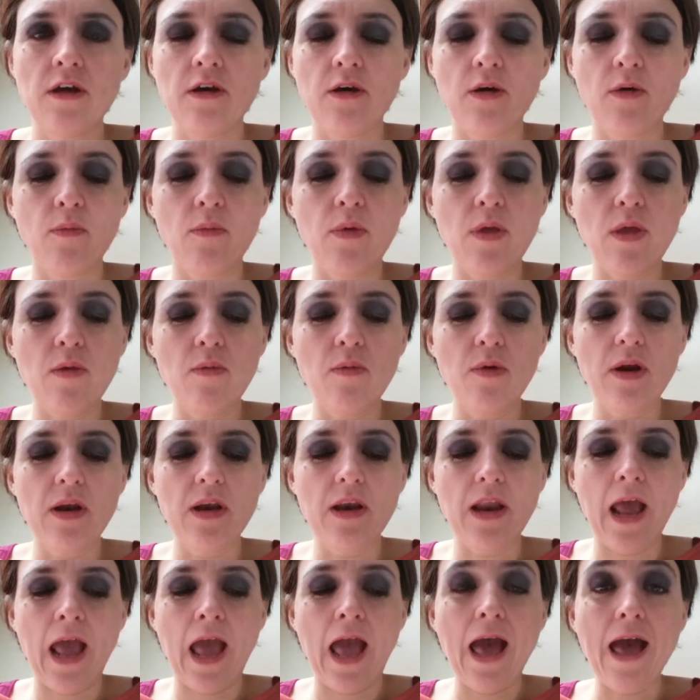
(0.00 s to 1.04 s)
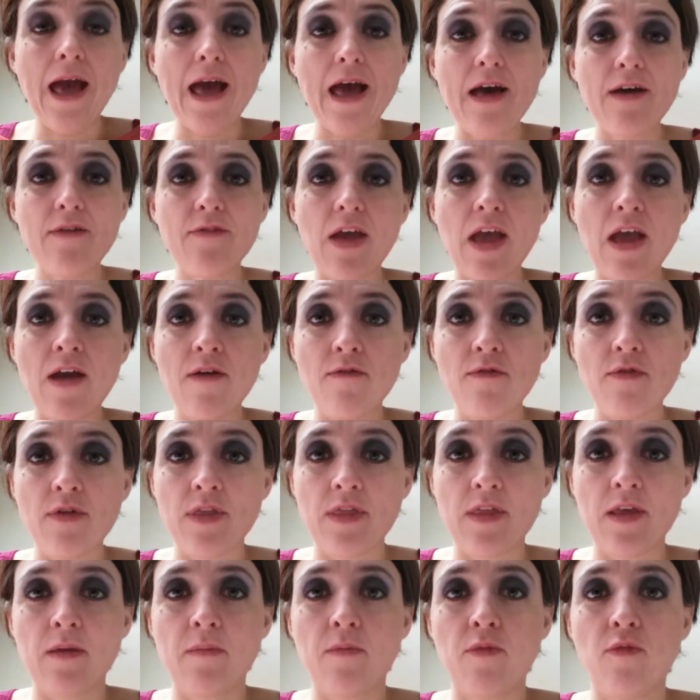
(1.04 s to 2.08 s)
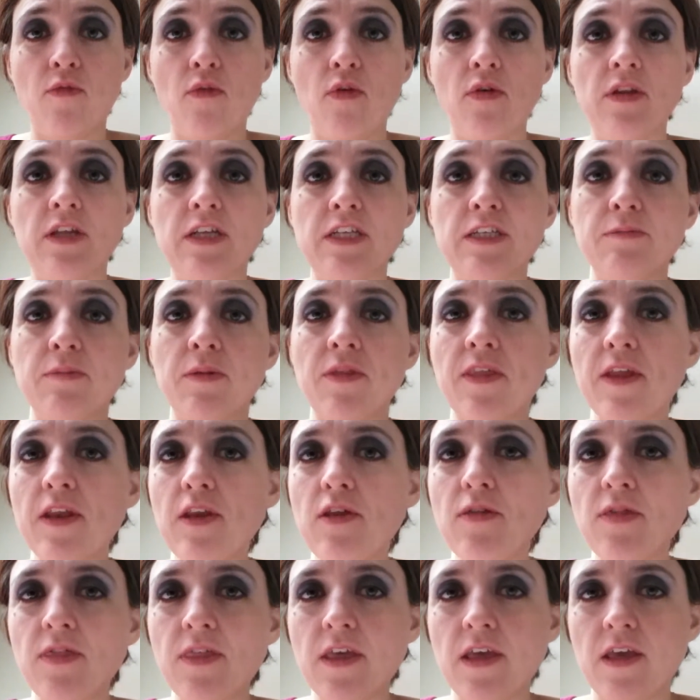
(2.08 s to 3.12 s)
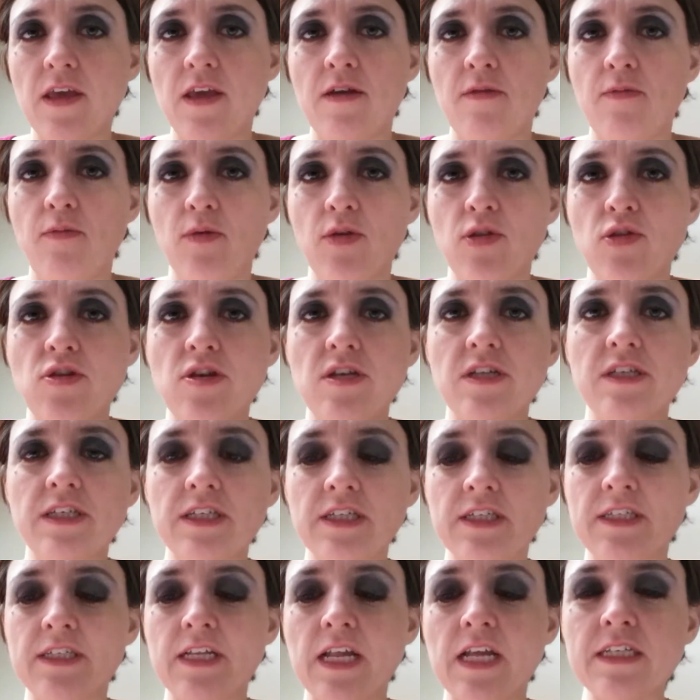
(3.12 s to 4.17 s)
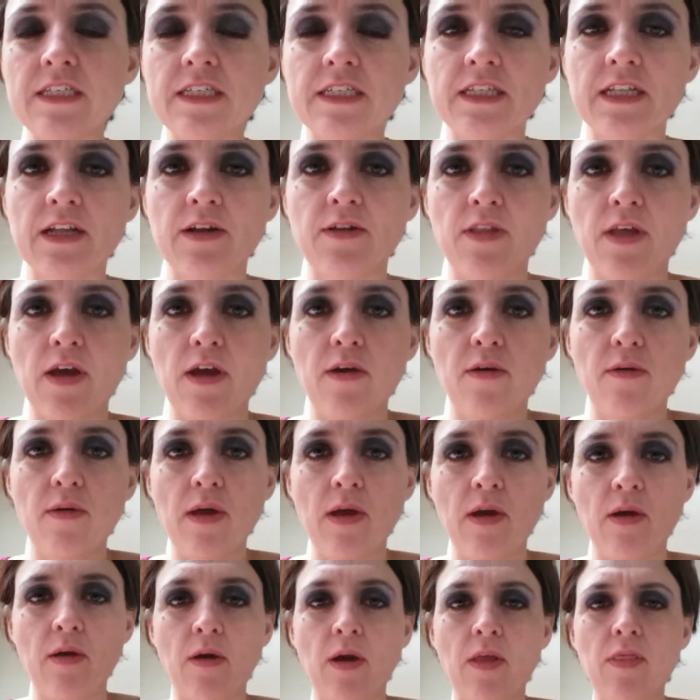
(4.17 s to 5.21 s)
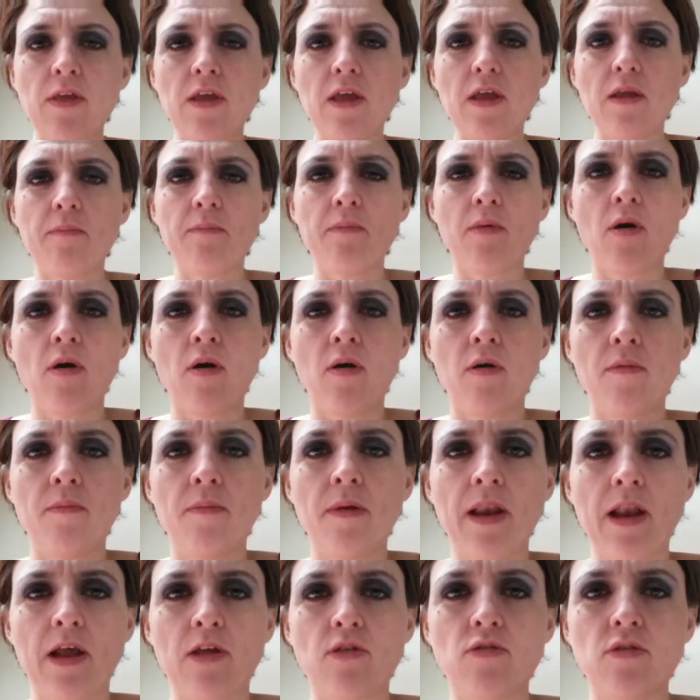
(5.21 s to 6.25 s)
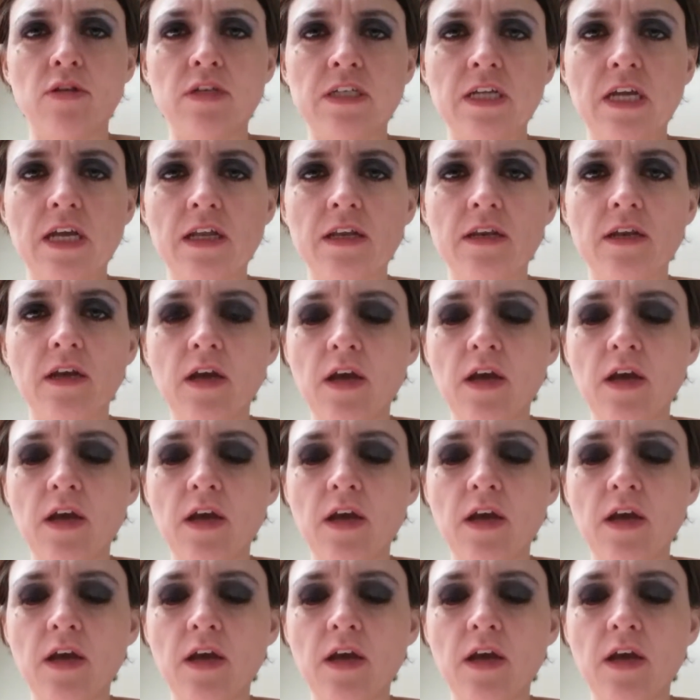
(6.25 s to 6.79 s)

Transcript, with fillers: we wouldn't have everything before this. But then you think when Jesus says in there that uh, I think it, Paul might actually say it